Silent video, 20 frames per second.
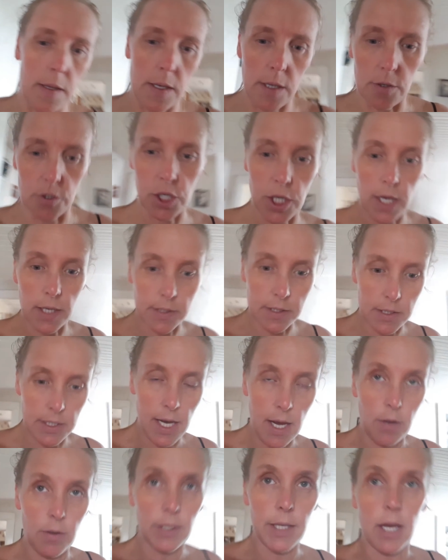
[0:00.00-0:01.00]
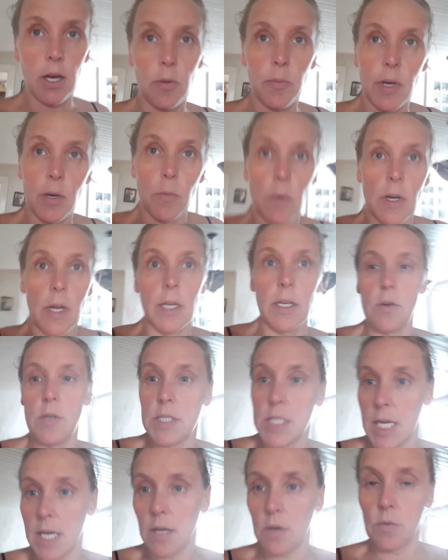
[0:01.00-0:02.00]
There, she has a towel now. But when I go
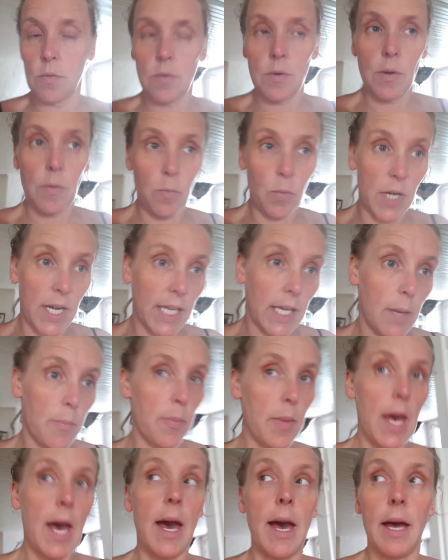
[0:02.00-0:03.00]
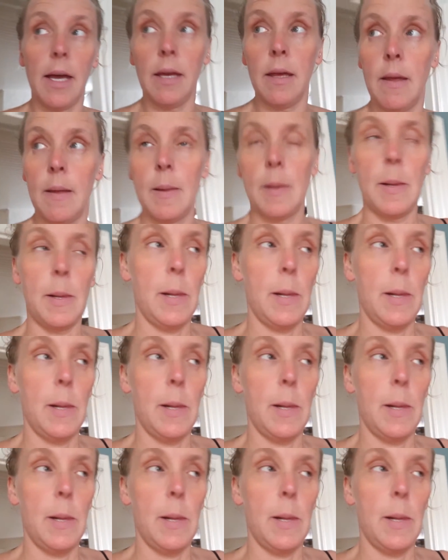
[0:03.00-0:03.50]
to town and when I get back,